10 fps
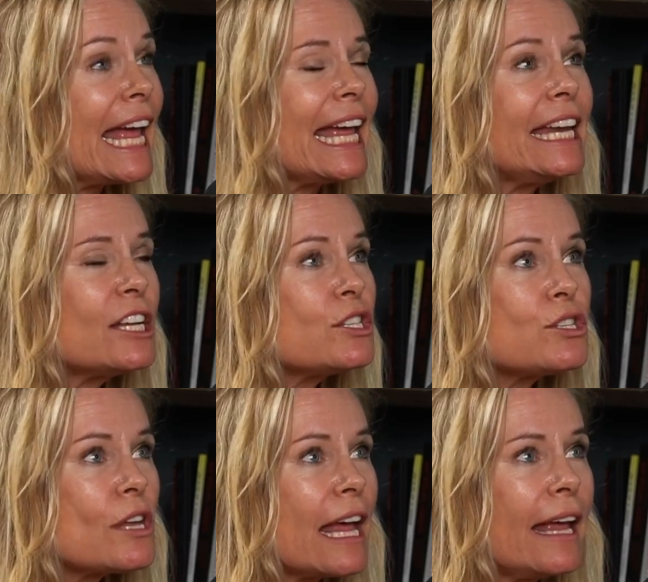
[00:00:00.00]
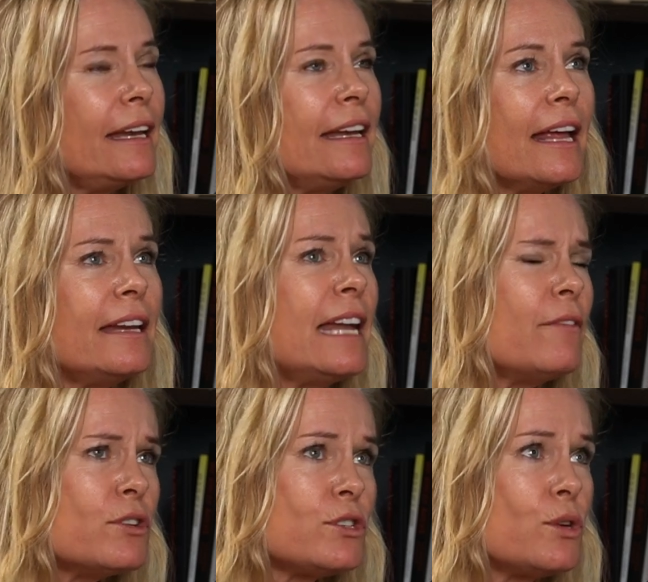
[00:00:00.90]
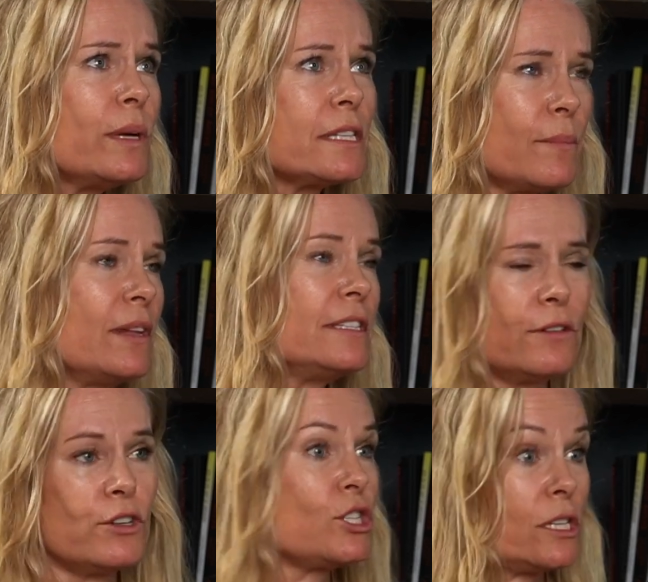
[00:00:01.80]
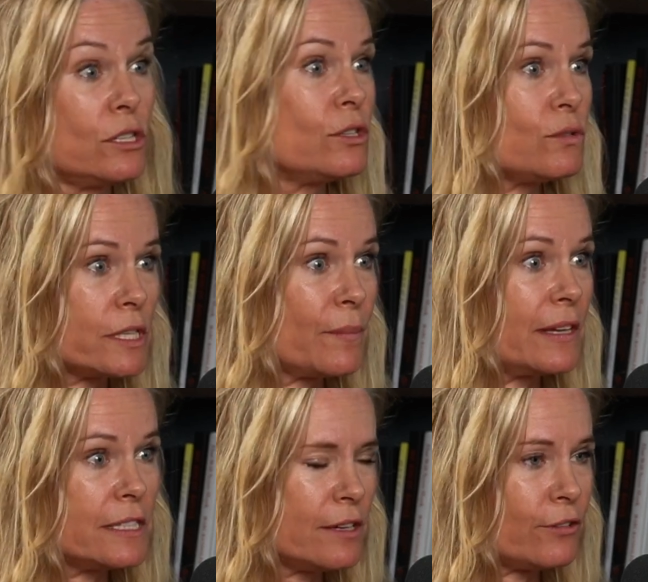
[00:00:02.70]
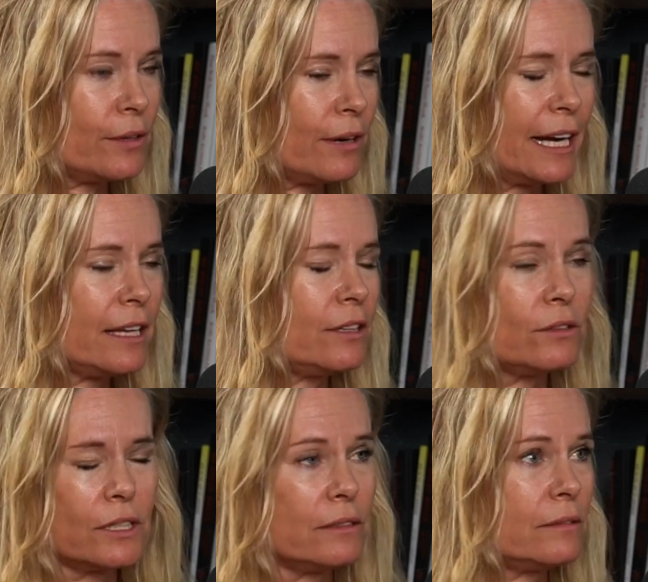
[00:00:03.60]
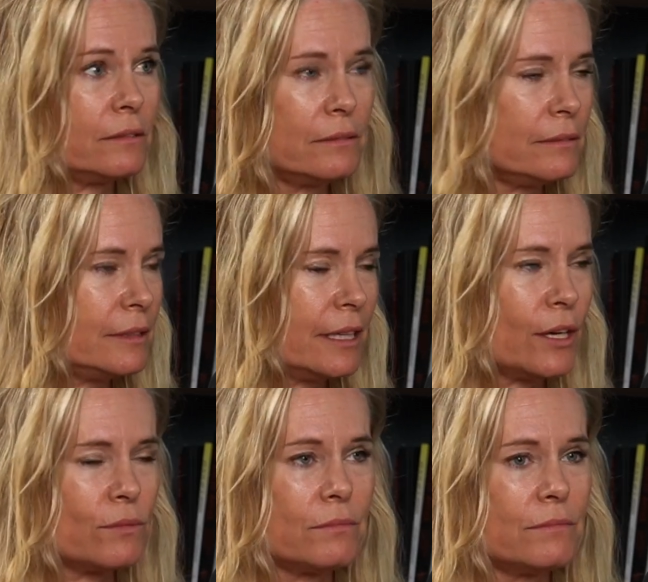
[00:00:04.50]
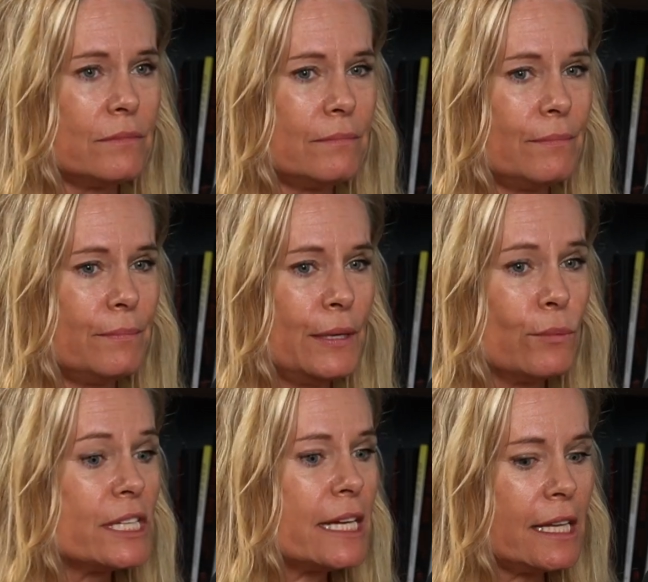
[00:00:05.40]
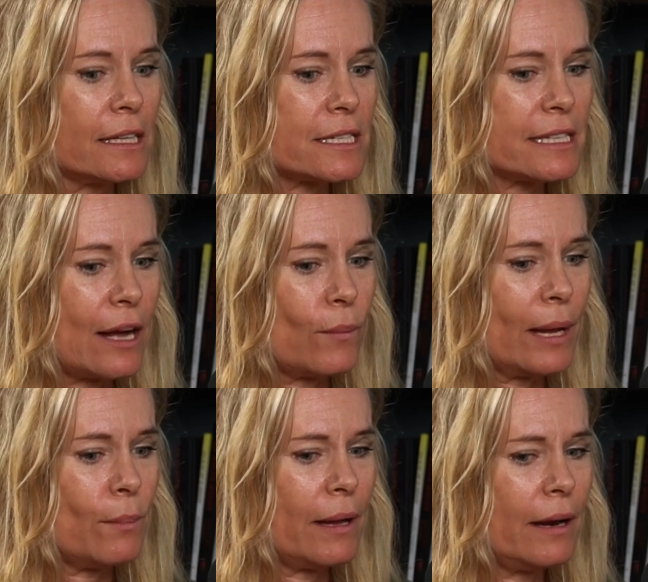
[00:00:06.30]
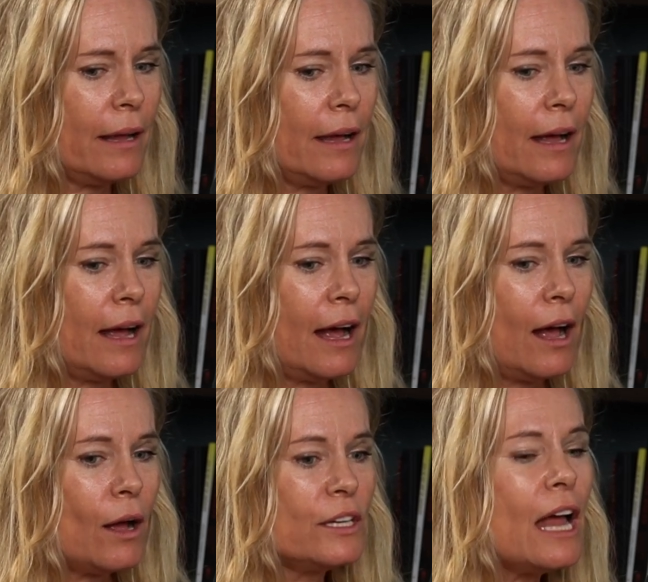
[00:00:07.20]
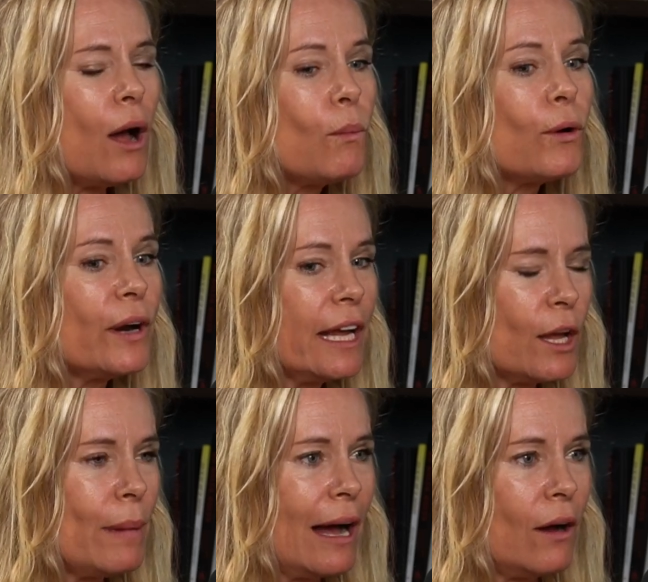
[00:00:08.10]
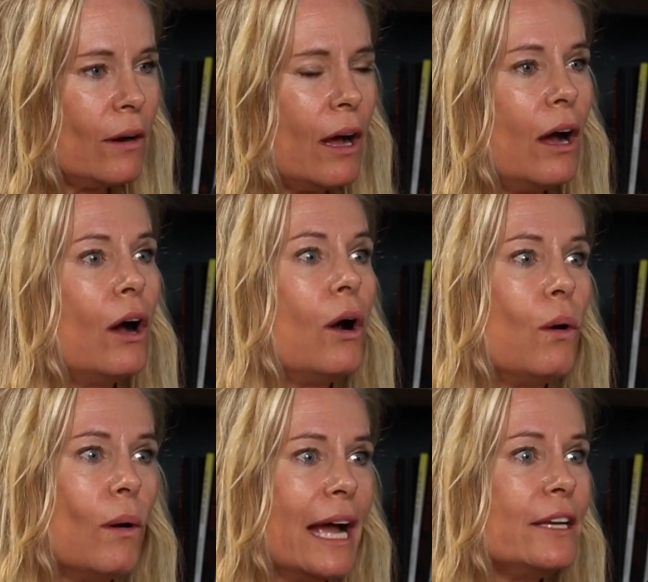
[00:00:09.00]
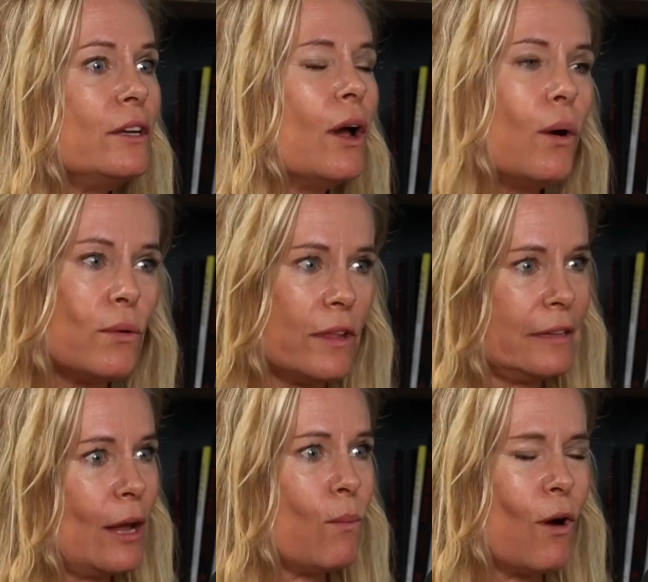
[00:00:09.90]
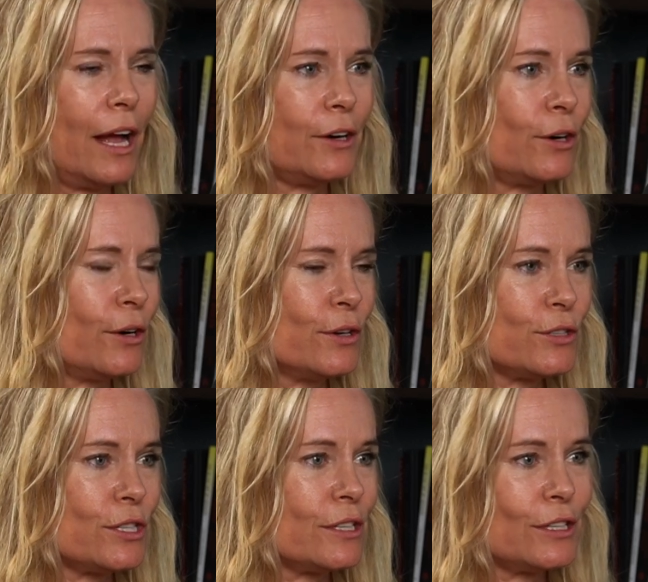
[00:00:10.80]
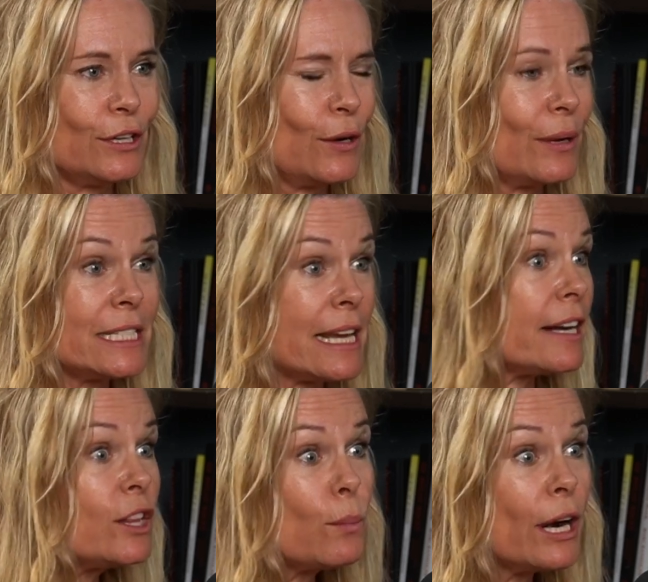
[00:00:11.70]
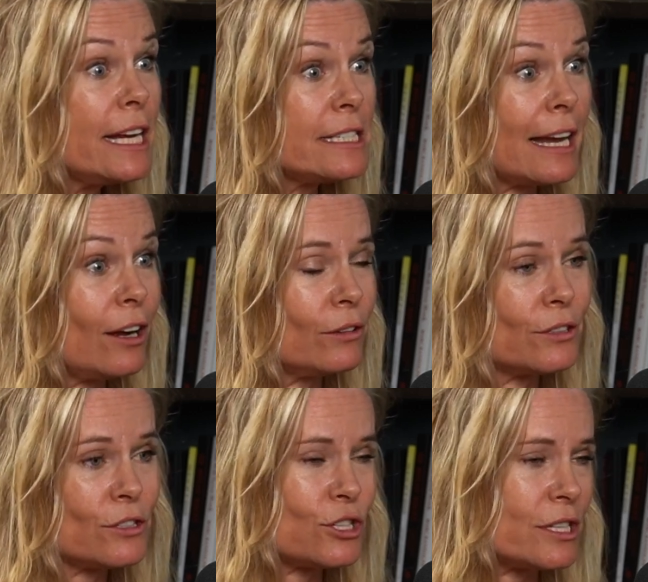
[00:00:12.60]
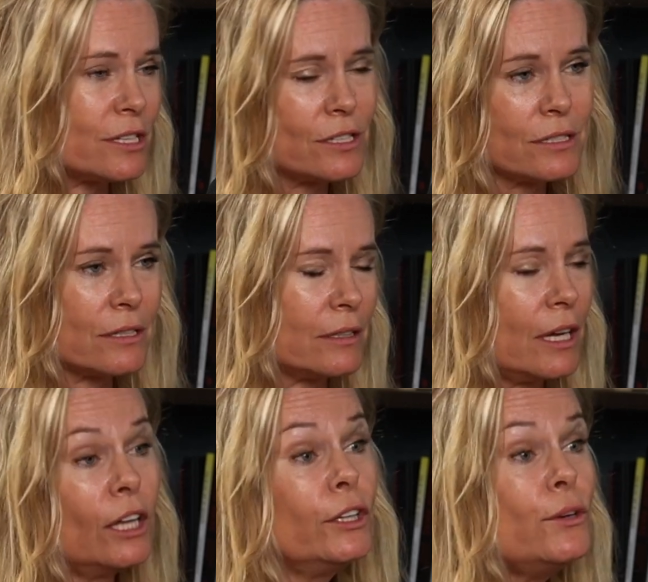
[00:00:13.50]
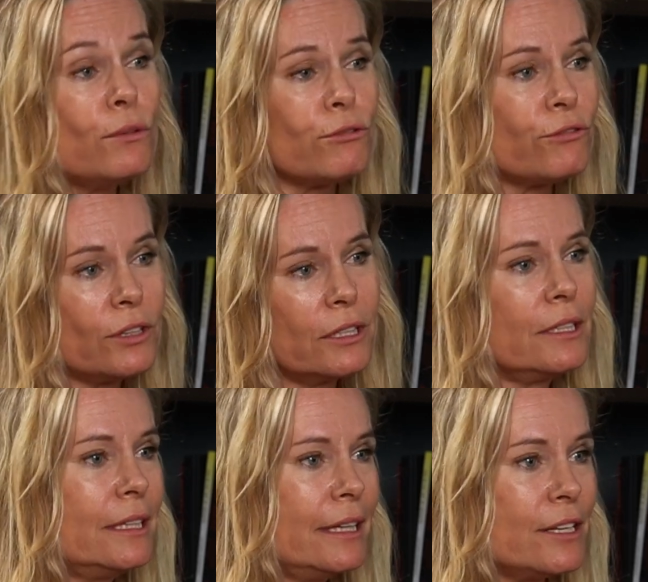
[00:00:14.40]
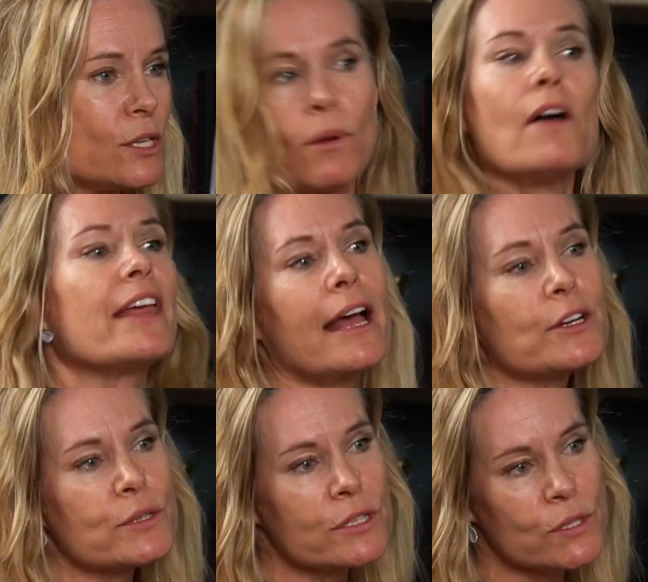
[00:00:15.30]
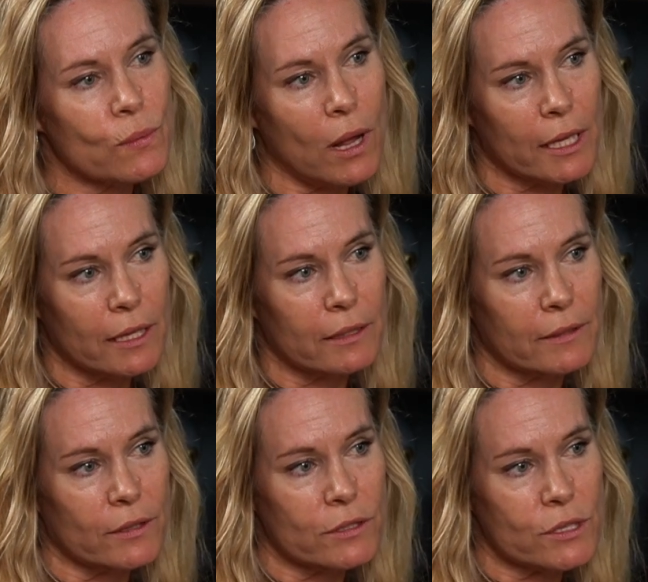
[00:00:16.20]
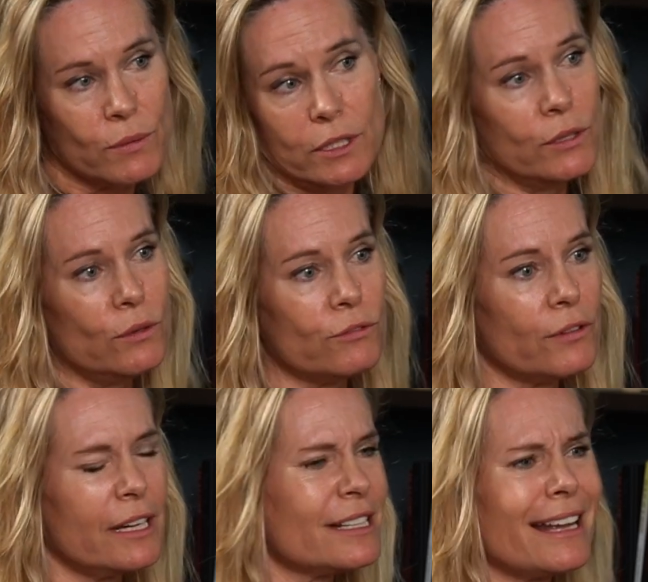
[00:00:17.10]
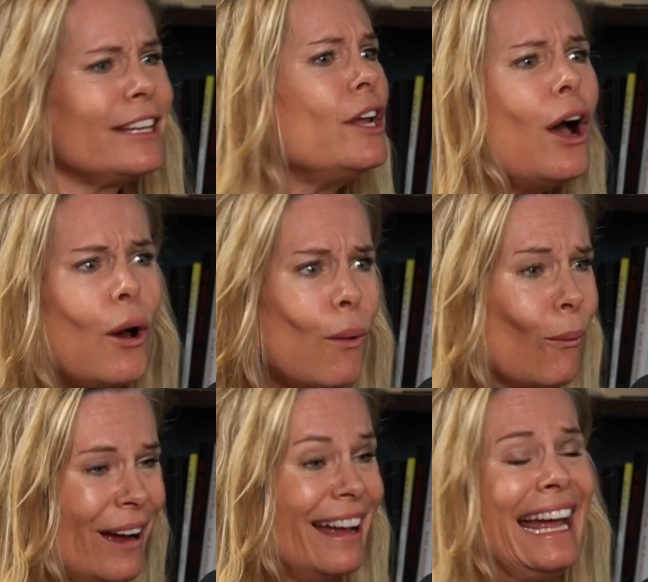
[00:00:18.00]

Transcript: And it's and never doing something different just to do something different, right? You could, be ridiculous that way, but not worrying about, oh, I know that they want her to, it said in the breakdown, she's aloof. And so all the actresses walk in and they're so aloof. And it's like, no,